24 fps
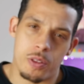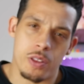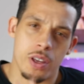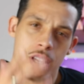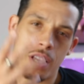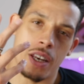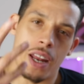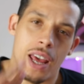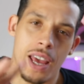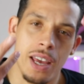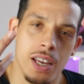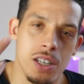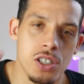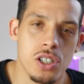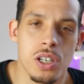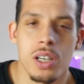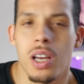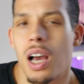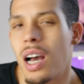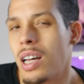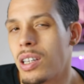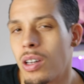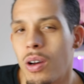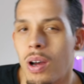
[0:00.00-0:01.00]
thinking,
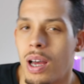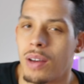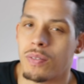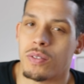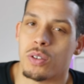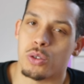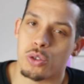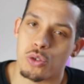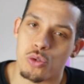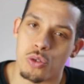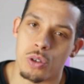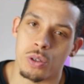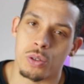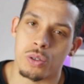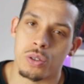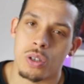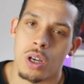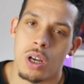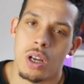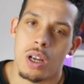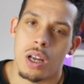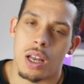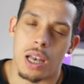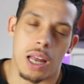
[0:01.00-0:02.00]
AJ, I don't have those
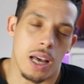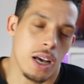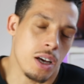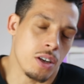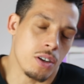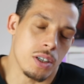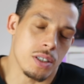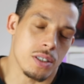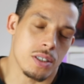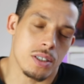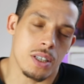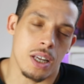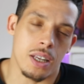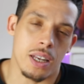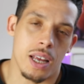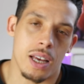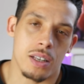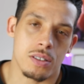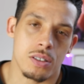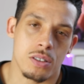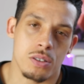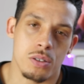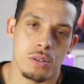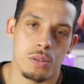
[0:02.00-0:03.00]
drills. Like, I don't understand how
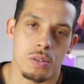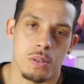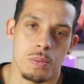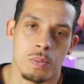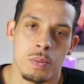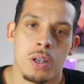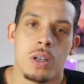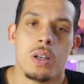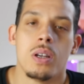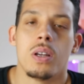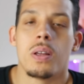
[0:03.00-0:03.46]
to do them.